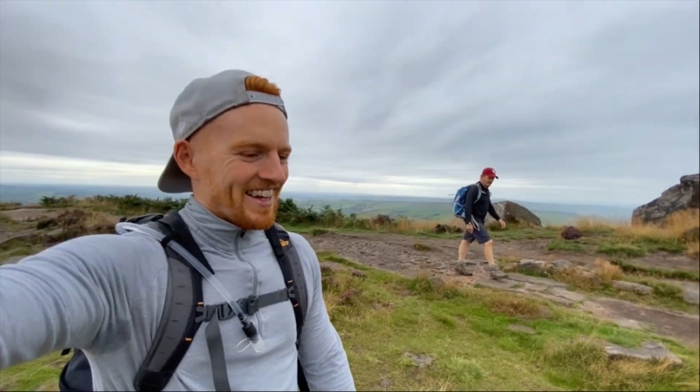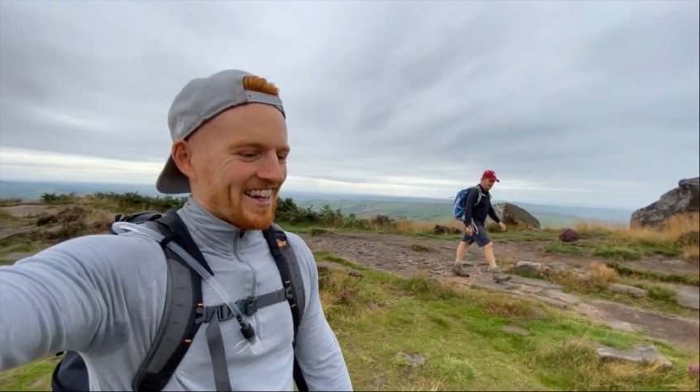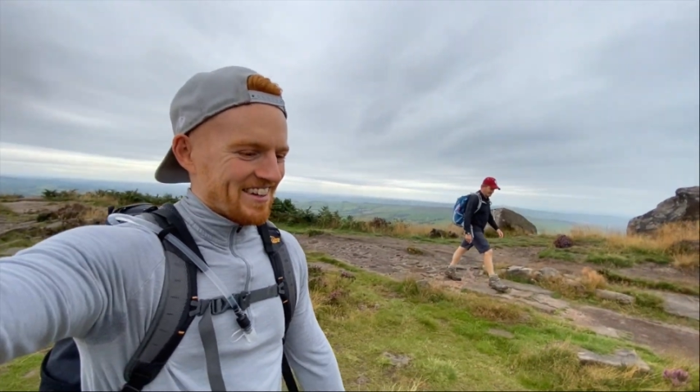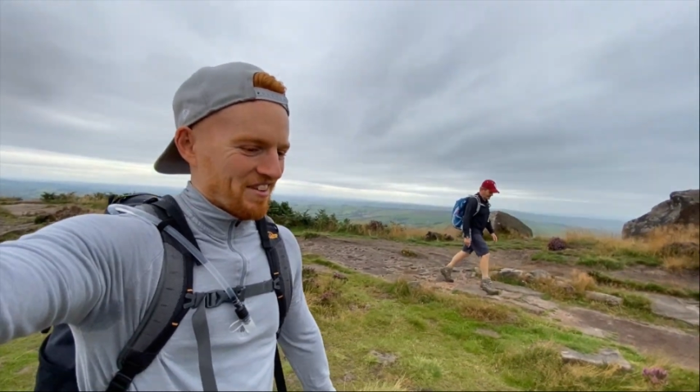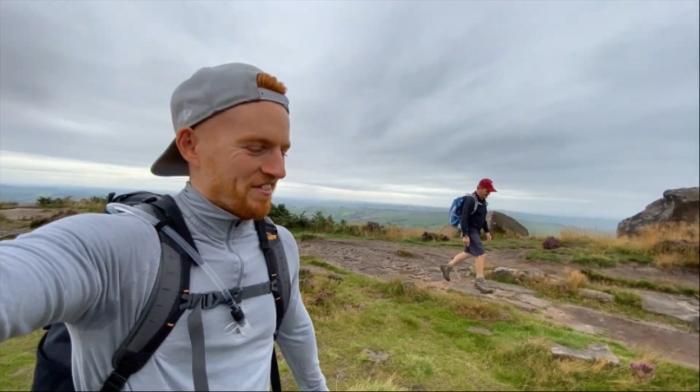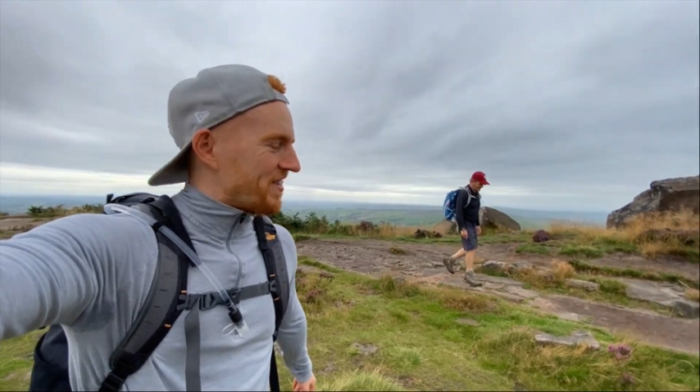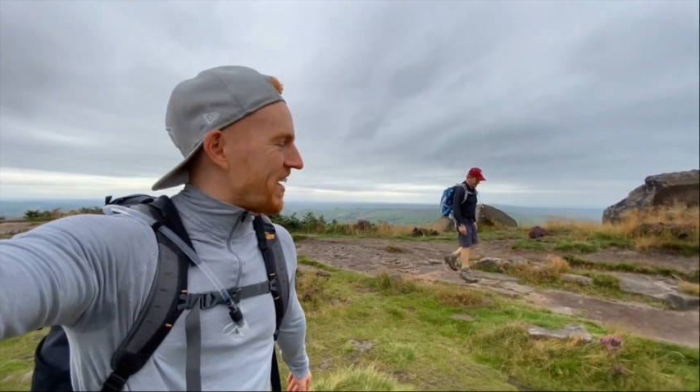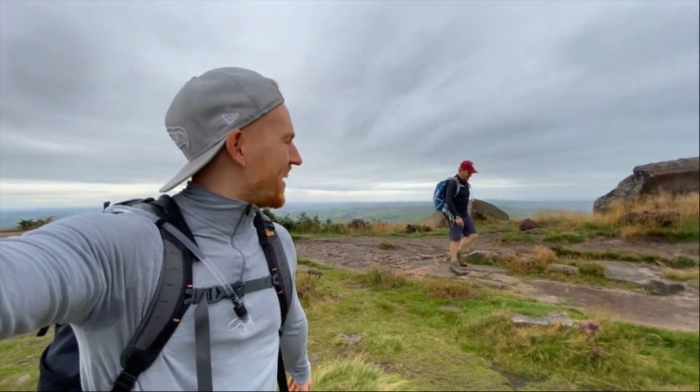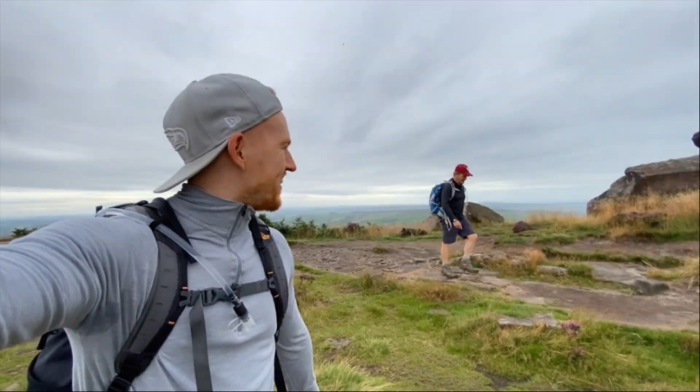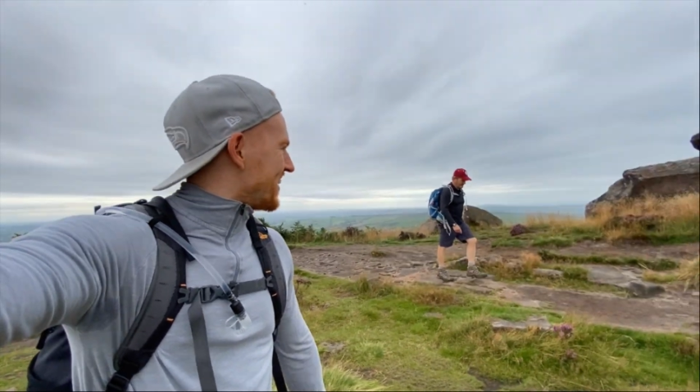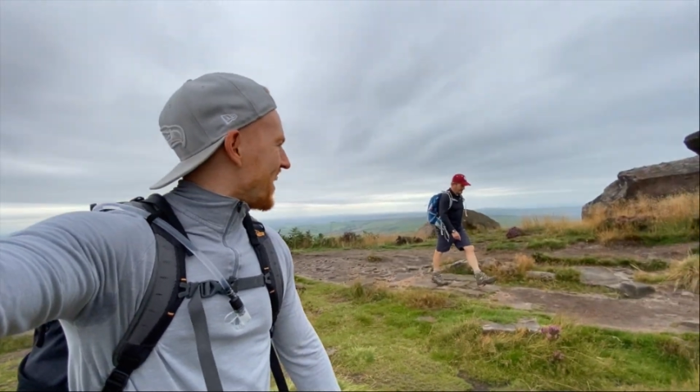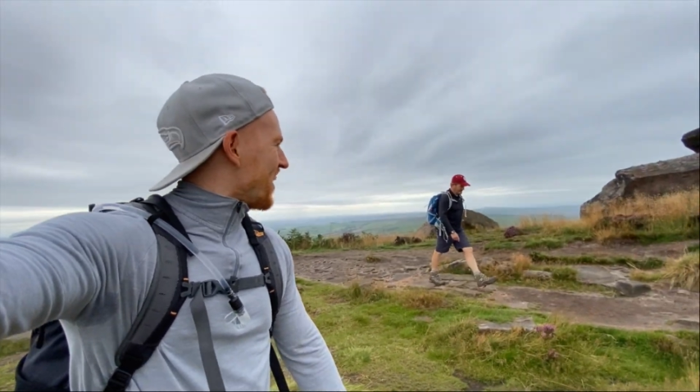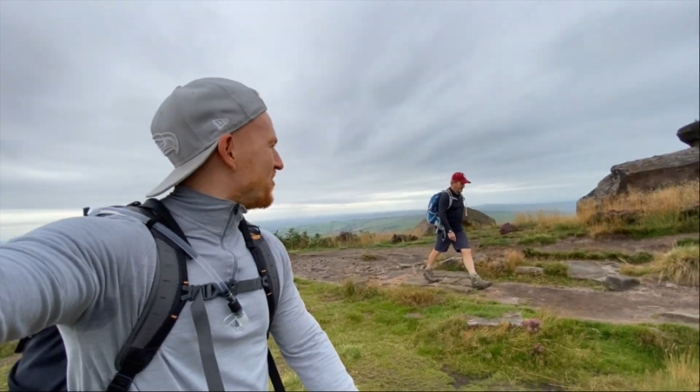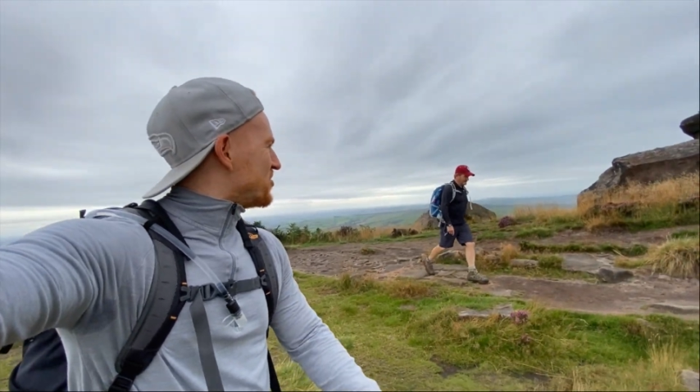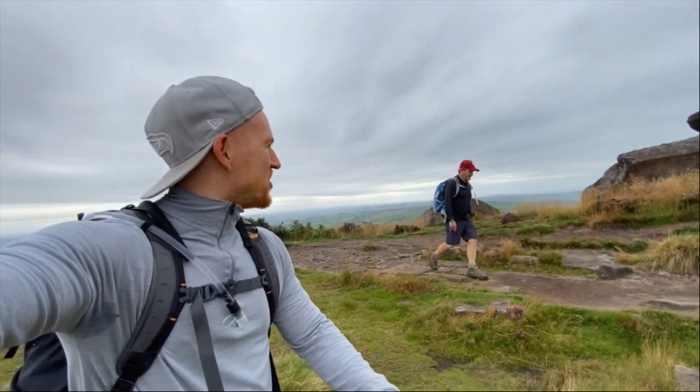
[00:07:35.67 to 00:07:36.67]
He's a vet,
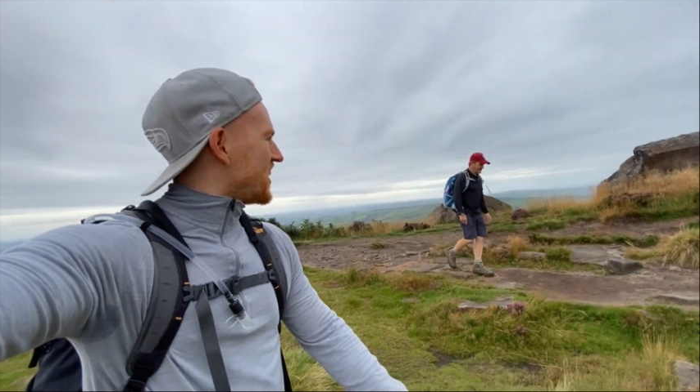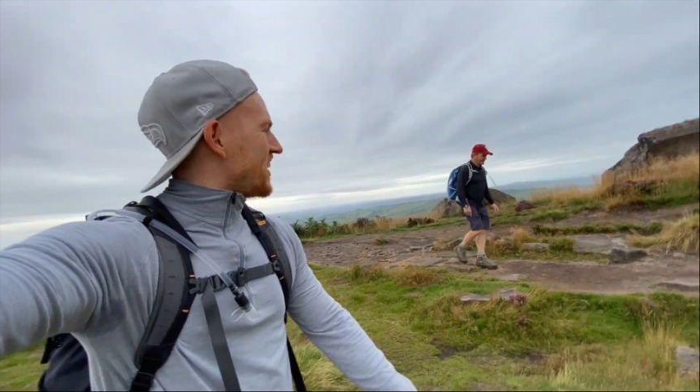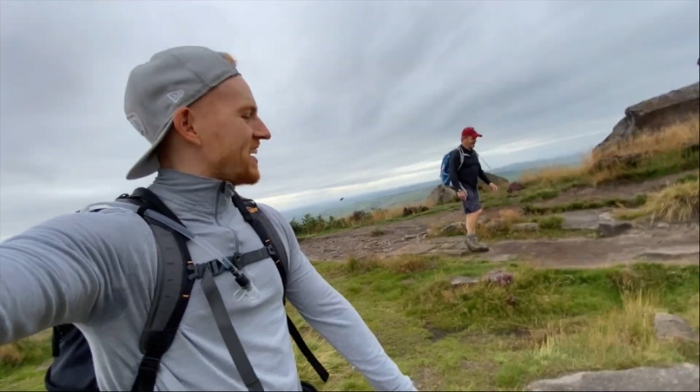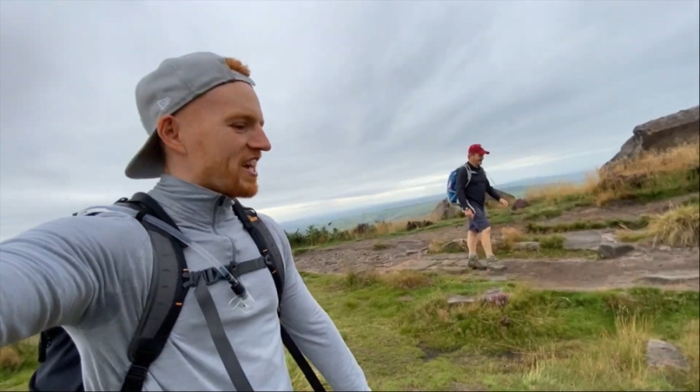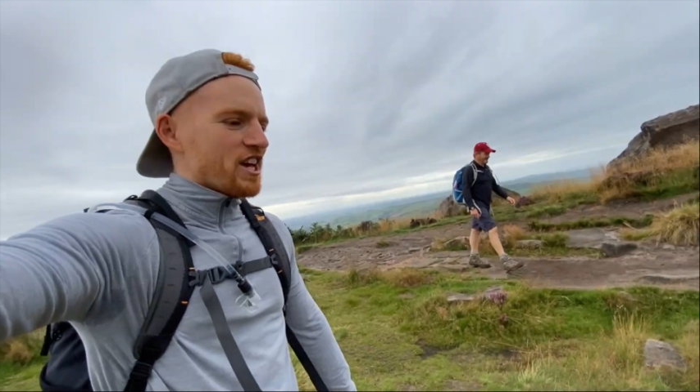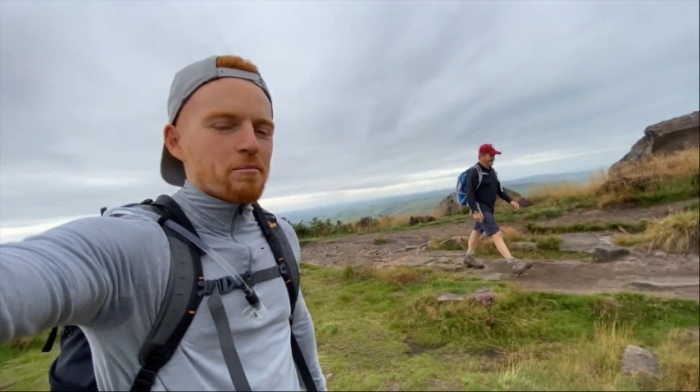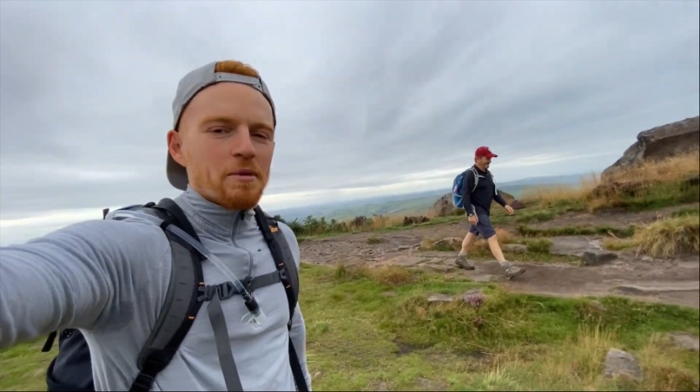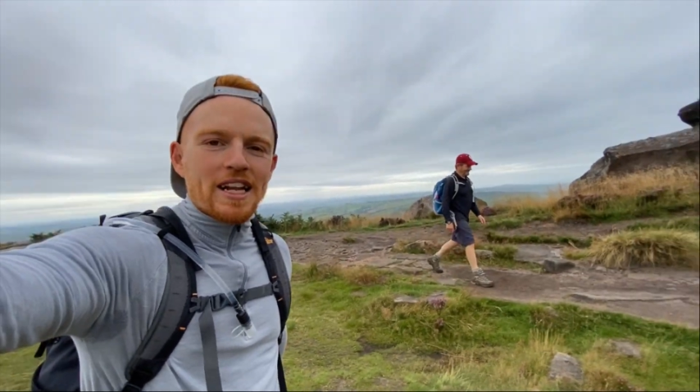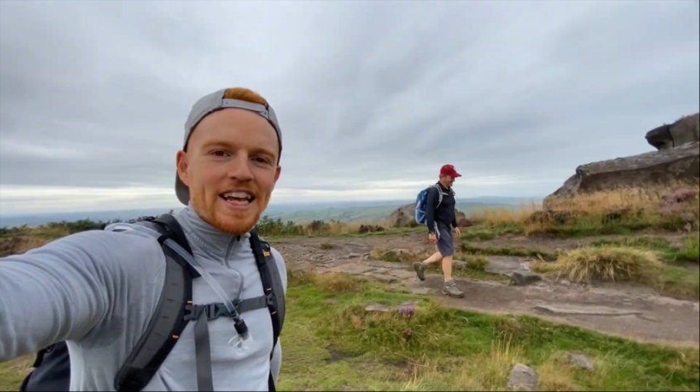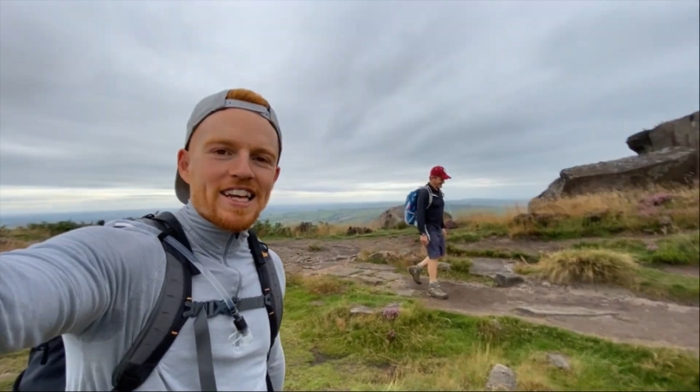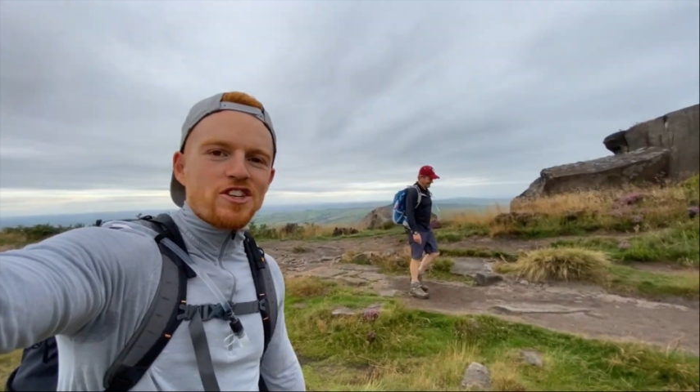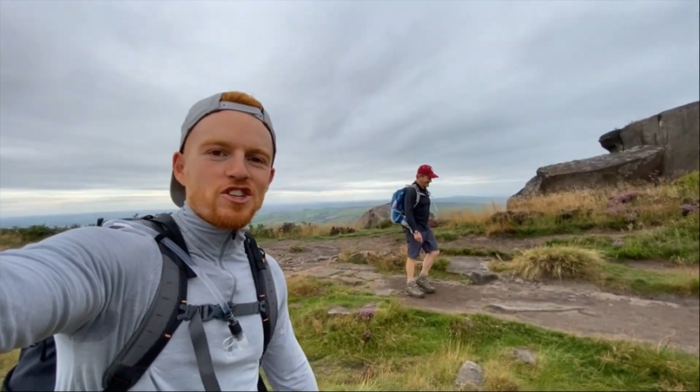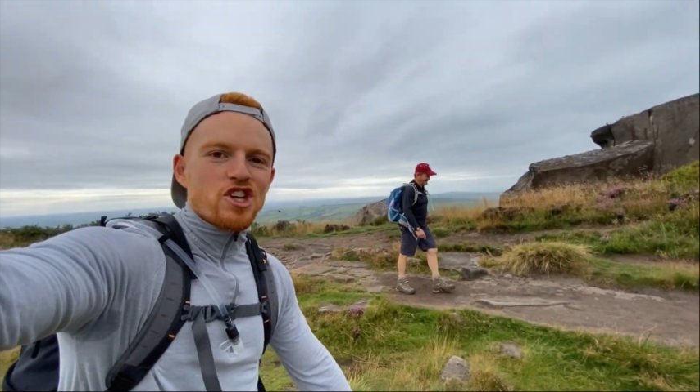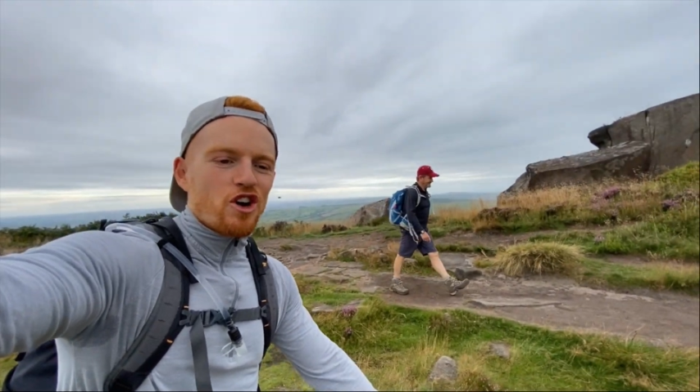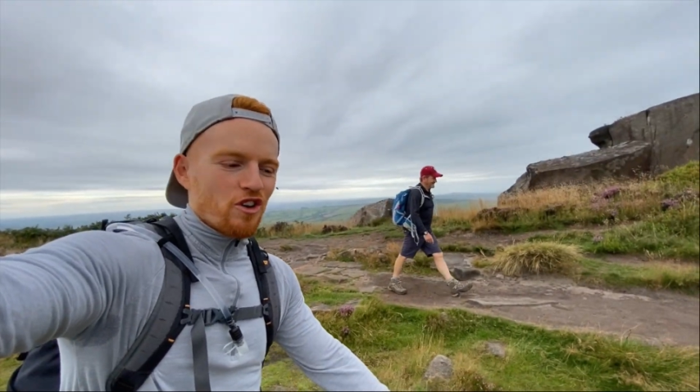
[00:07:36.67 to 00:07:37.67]
the OG,
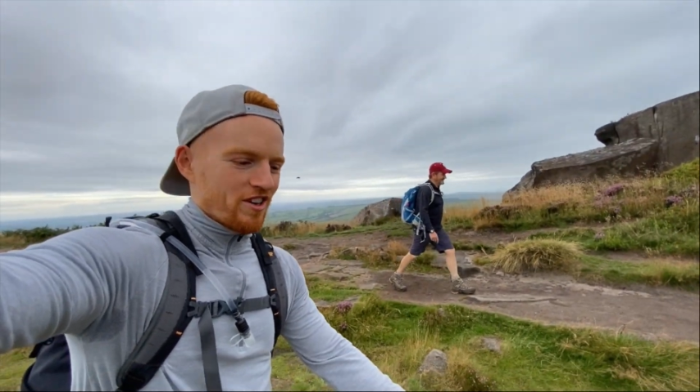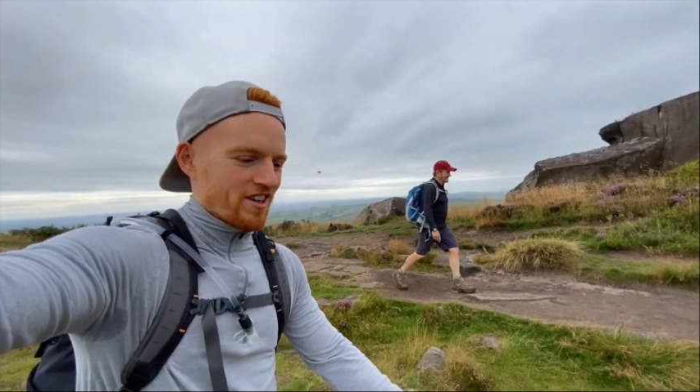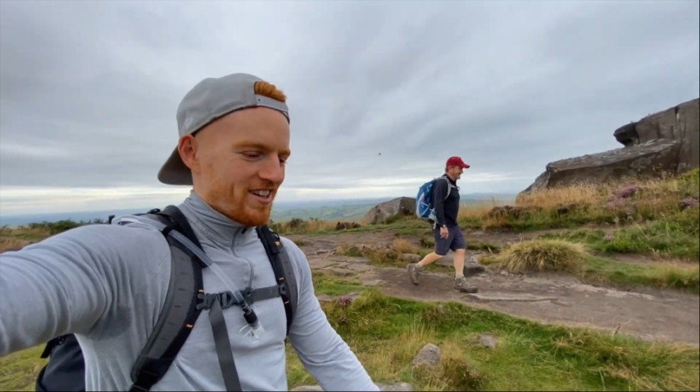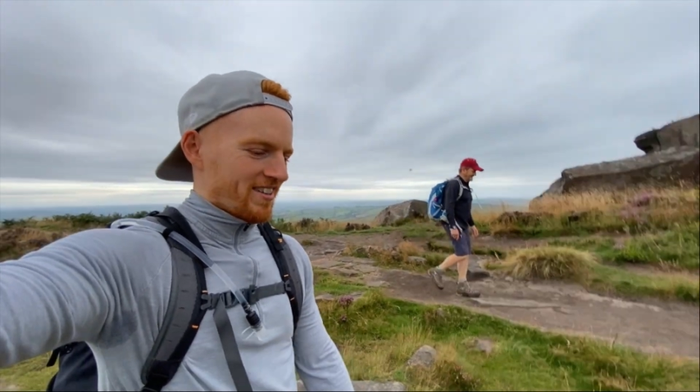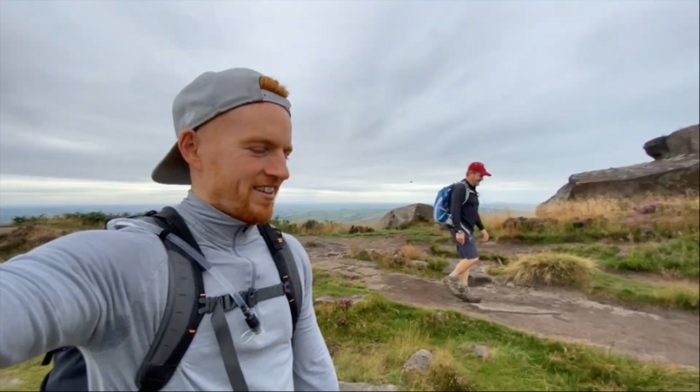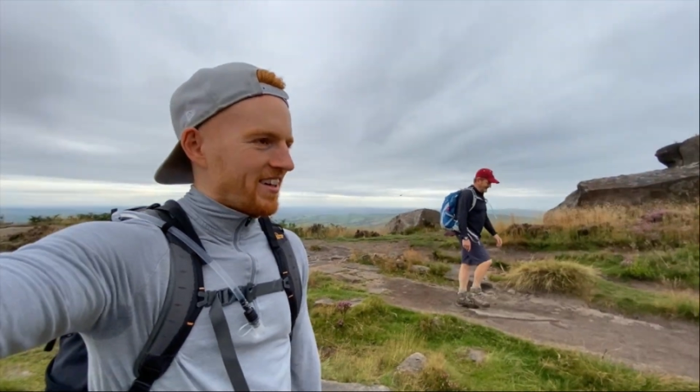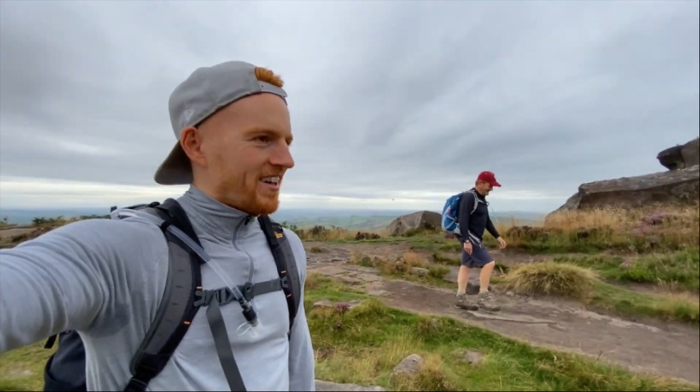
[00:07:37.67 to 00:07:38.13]
Himalayan John.